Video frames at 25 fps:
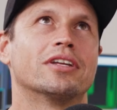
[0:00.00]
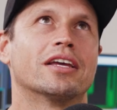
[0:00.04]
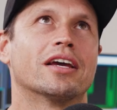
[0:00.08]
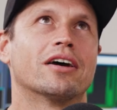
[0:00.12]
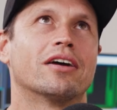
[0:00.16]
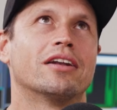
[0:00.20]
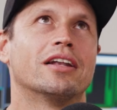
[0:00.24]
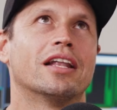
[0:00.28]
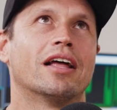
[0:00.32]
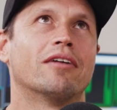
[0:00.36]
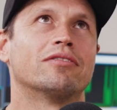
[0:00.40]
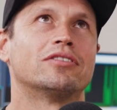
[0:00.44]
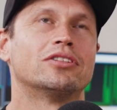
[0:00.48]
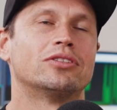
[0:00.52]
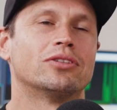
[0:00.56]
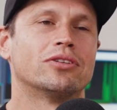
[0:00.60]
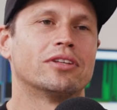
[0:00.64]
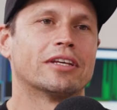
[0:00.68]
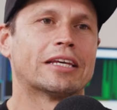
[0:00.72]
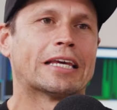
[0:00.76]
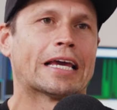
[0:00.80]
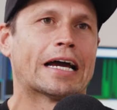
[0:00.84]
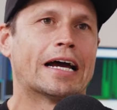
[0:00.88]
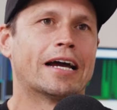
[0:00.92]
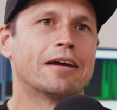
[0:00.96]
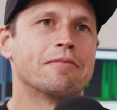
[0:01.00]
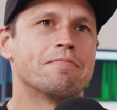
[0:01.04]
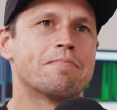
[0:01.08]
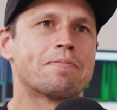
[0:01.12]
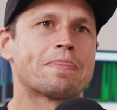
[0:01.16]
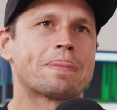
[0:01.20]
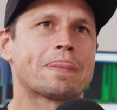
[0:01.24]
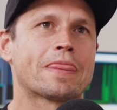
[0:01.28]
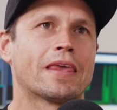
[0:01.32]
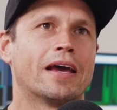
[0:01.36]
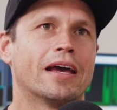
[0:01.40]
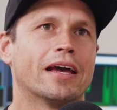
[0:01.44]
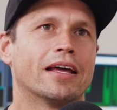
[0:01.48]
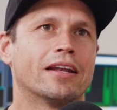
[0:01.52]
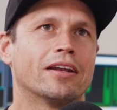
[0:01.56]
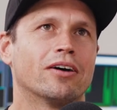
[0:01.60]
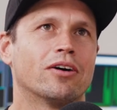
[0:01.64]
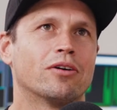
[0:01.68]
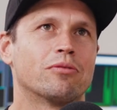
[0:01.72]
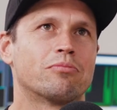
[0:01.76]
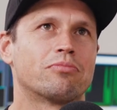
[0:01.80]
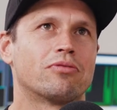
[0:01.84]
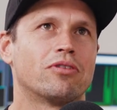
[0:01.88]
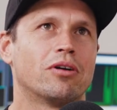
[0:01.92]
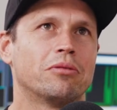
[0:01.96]
I'd love to do the Cape, and
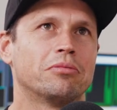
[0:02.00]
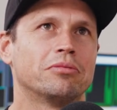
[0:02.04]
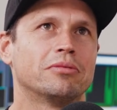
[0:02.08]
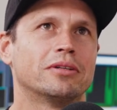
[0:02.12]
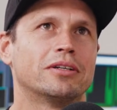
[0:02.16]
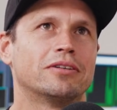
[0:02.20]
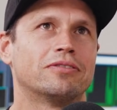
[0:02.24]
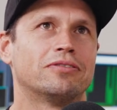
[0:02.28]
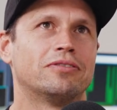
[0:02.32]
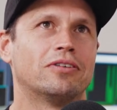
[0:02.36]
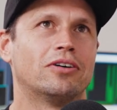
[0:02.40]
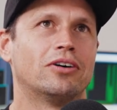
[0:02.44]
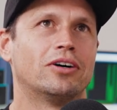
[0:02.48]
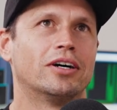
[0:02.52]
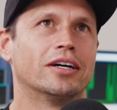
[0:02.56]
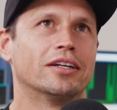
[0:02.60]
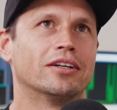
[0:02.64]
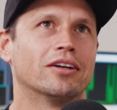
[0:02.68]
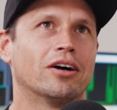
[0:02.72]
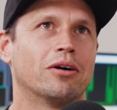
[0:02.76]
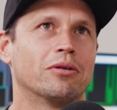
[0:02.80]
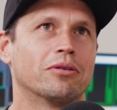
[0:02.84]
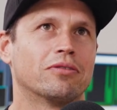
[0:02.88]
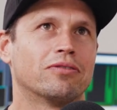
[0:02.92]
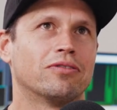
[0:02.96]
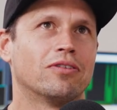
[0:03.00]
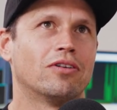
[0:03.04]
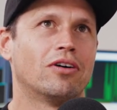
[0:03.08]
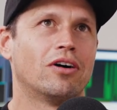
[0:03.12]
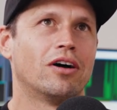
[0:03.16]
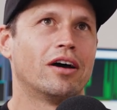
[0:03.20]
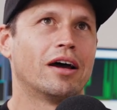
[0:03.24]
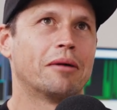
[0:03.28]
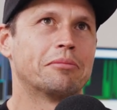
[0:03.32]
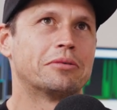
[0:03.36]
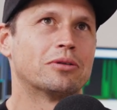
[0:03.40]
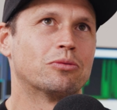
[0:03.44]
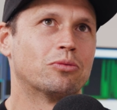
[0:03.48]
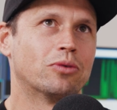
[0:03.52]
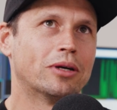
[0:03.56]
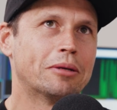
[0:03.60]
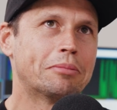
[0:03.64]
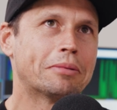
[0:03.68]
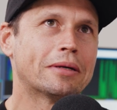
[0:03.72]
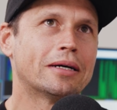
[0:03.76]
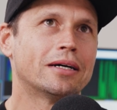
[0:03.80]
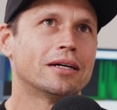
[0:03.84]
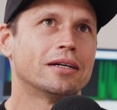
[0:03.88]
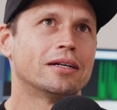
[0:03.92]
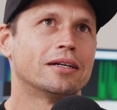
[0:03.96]
I'd probably find I would fly up to
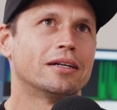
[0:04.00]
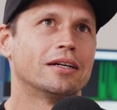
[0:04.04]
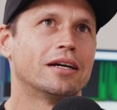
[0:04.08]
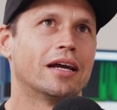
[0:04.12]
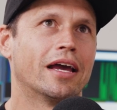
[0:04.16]
Weipa,